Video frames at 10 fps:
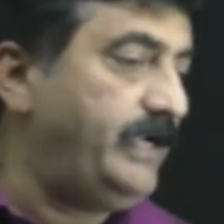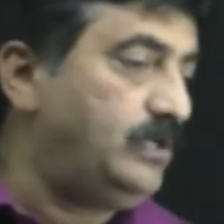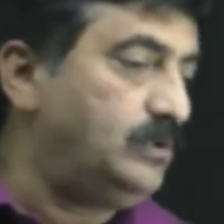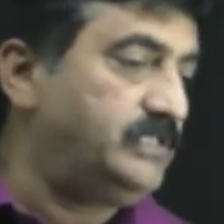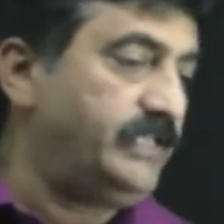
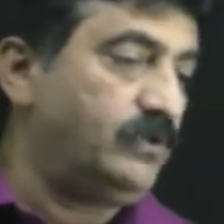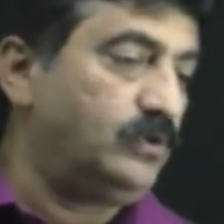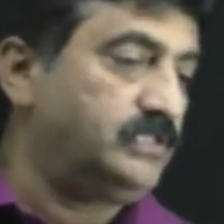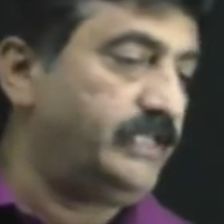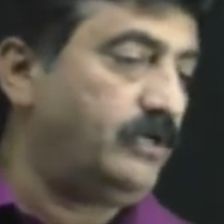into
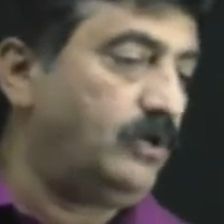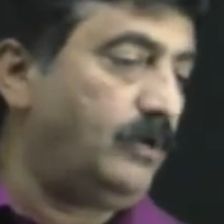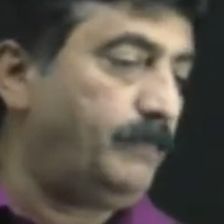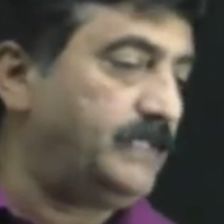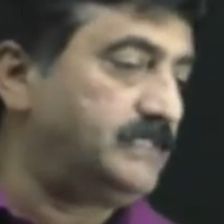0
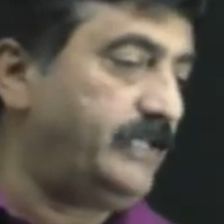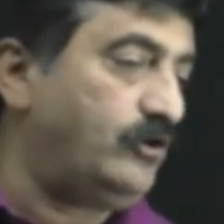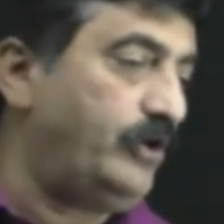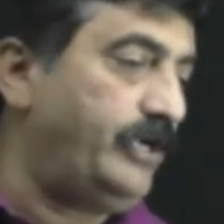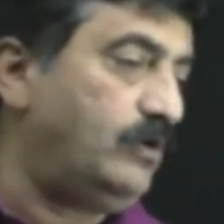0 plus
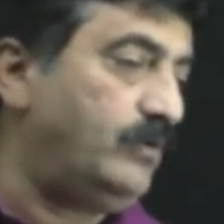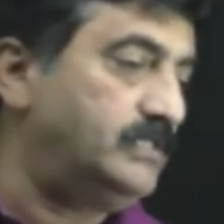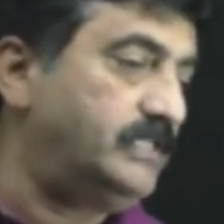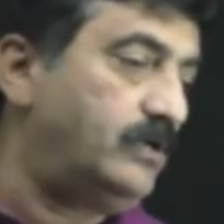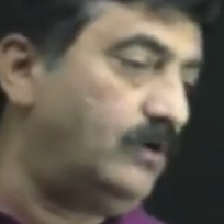0 into
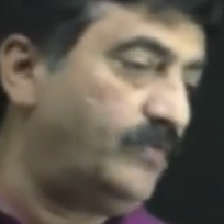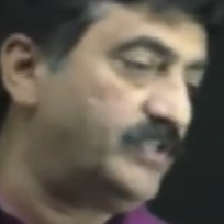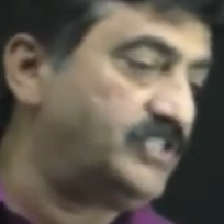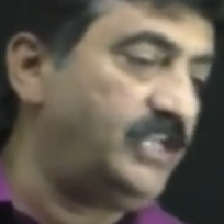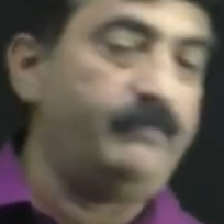1 0,
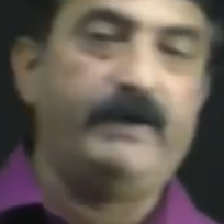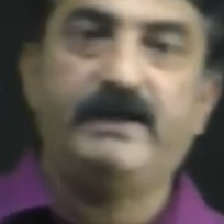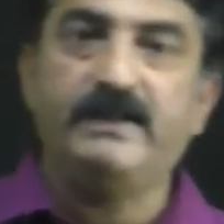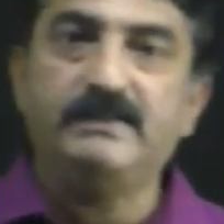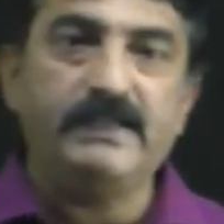first
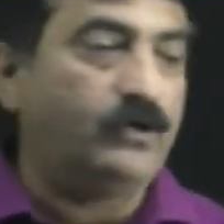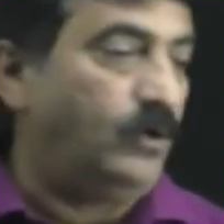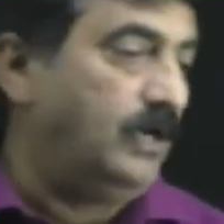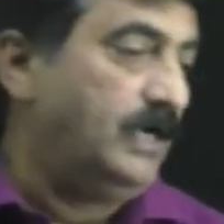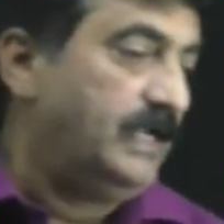element is 0.
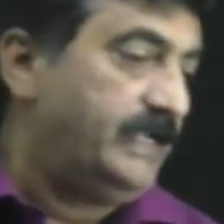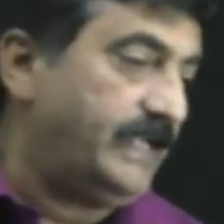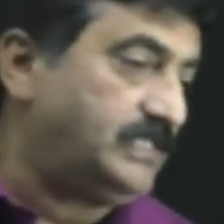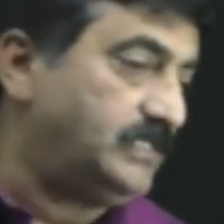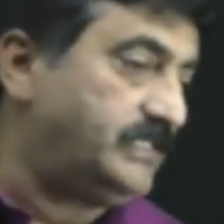
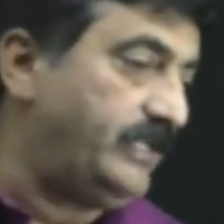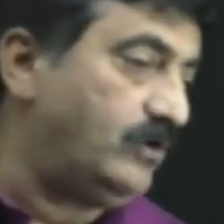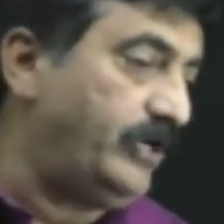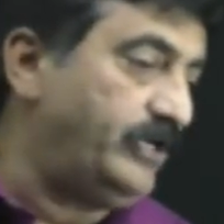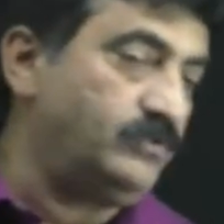Next
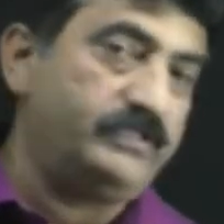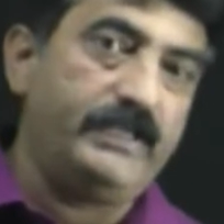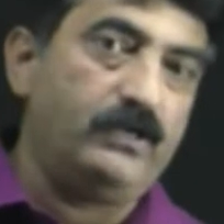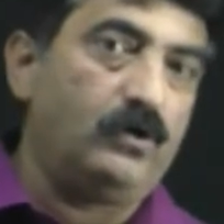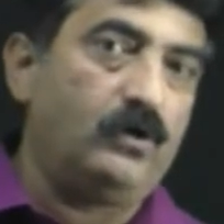0 into
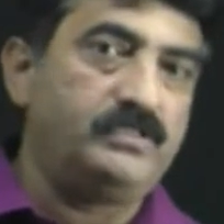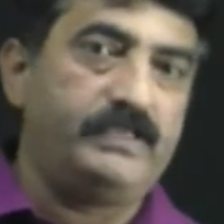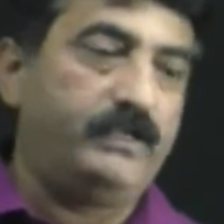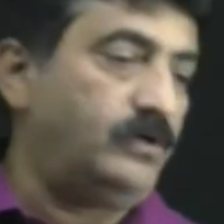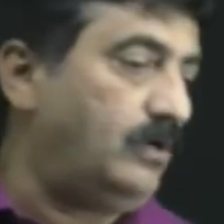0
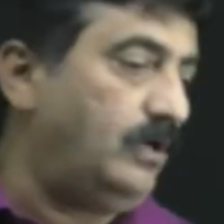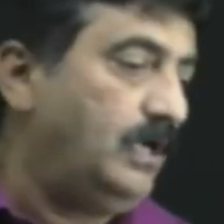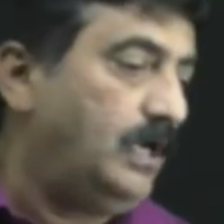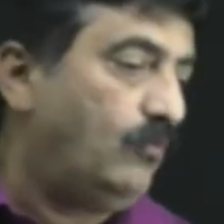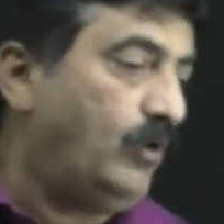
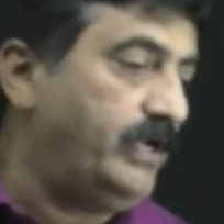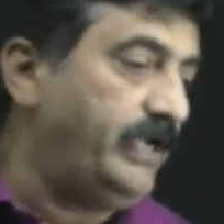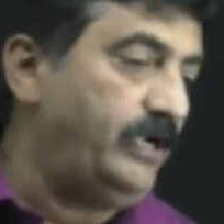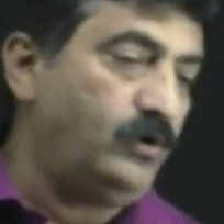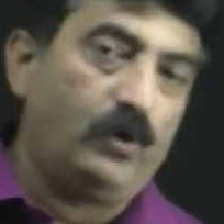0, 1
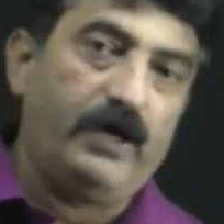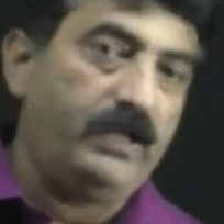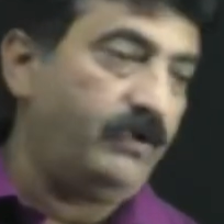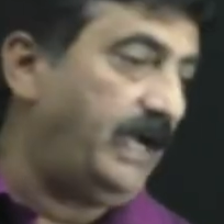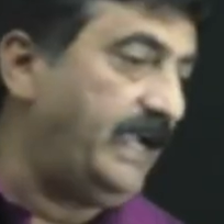into
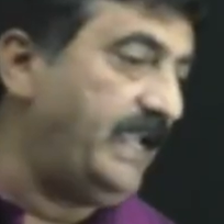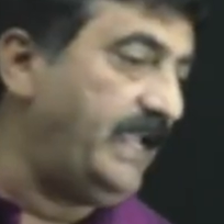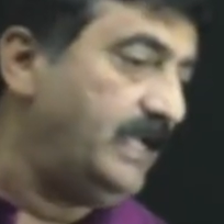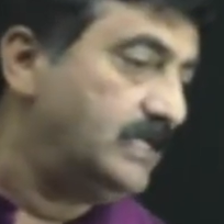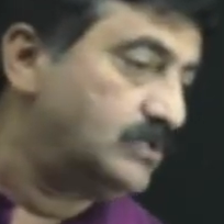
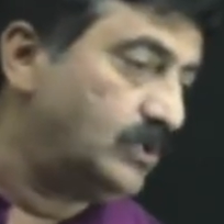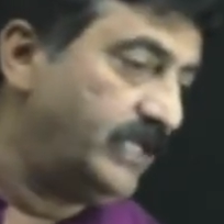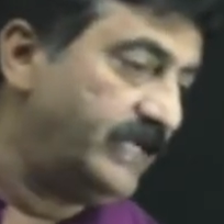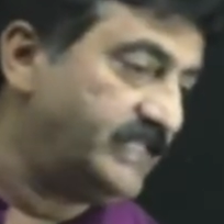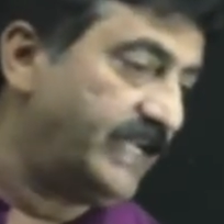I, so
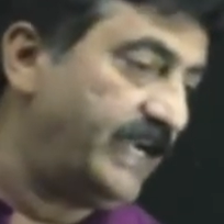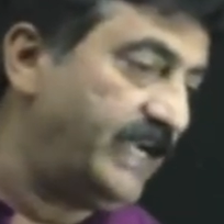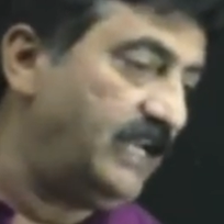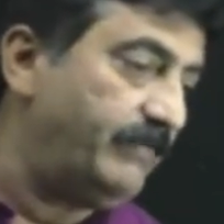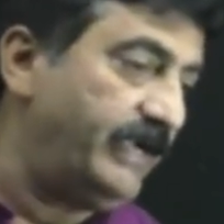the
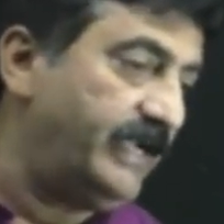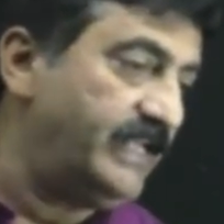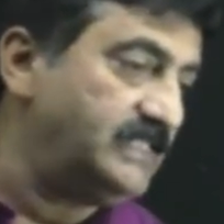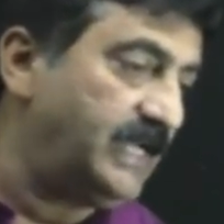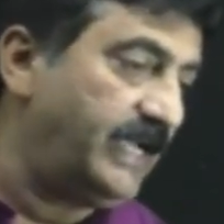second element
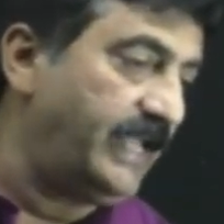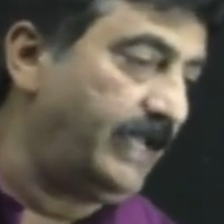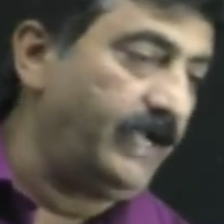is I.